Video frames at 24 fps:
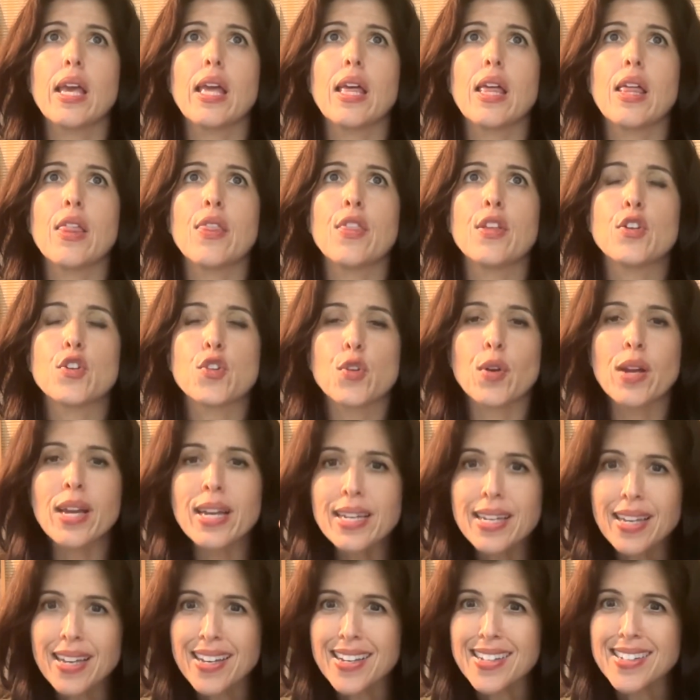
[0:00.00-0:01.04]
The trick
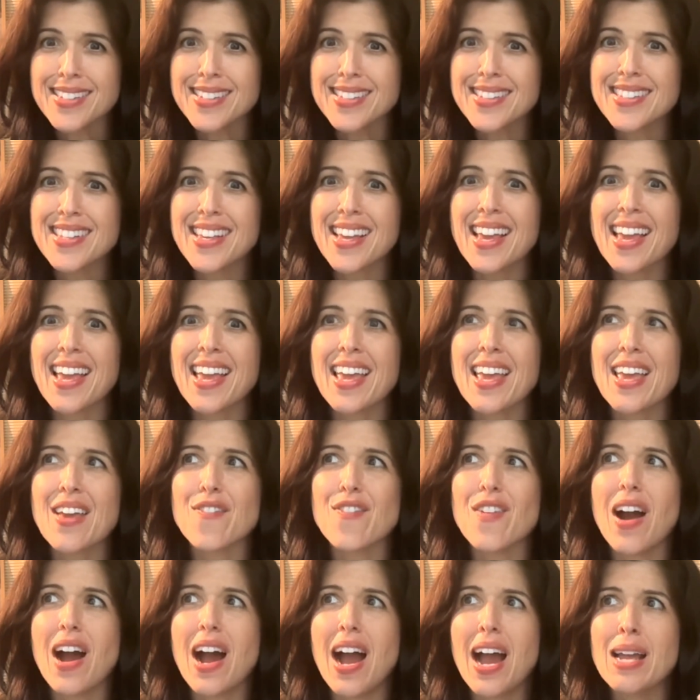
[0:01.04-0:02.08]
is, if
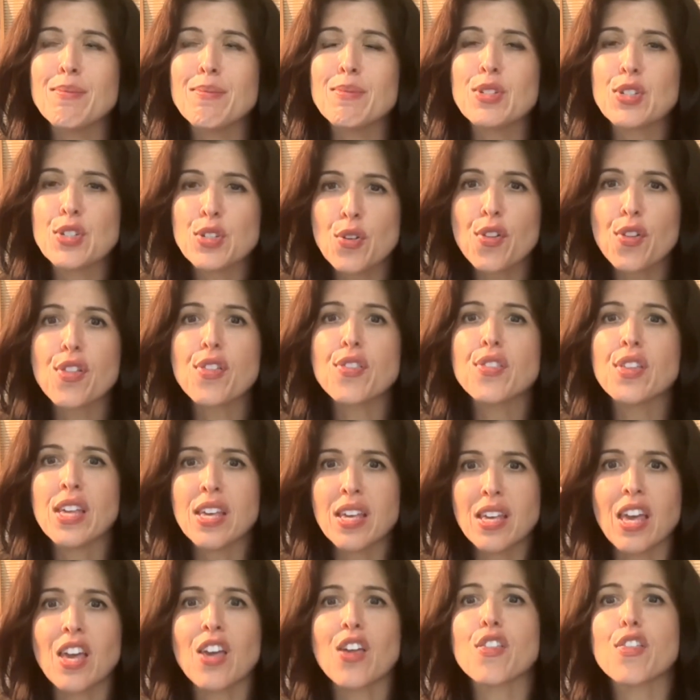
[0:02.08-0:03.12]
I'm still
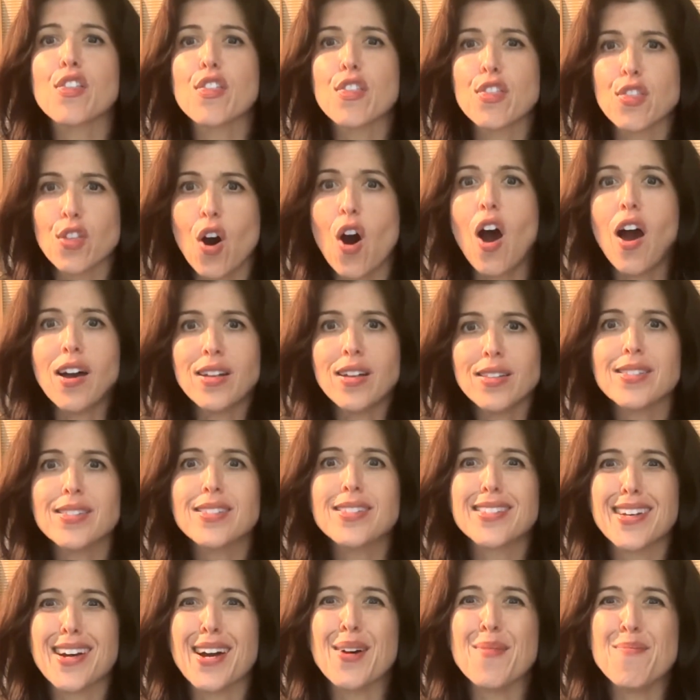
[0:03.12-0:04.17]
thinking thoughts
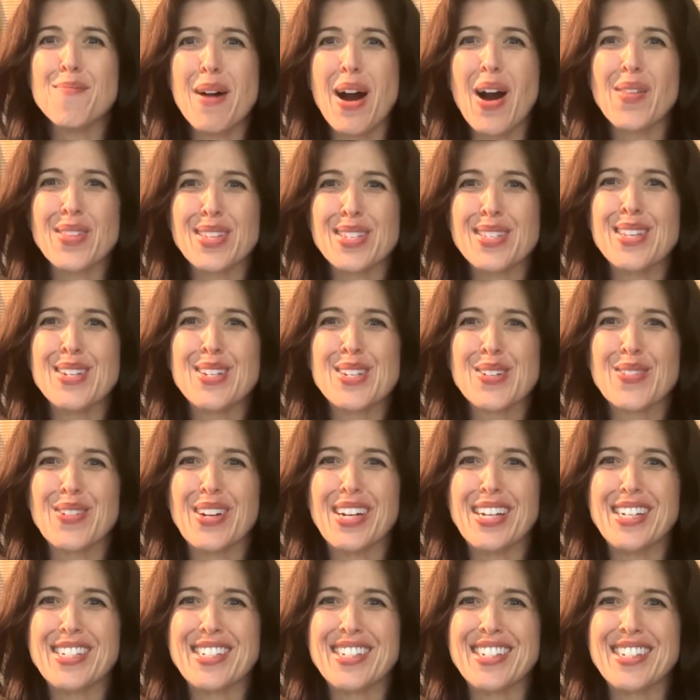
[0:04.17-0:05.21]
about the
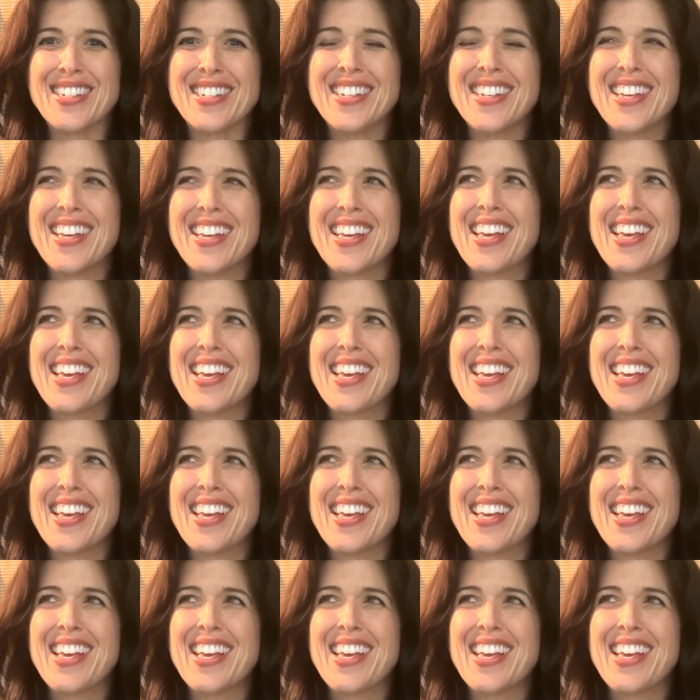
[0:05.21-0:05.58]
situation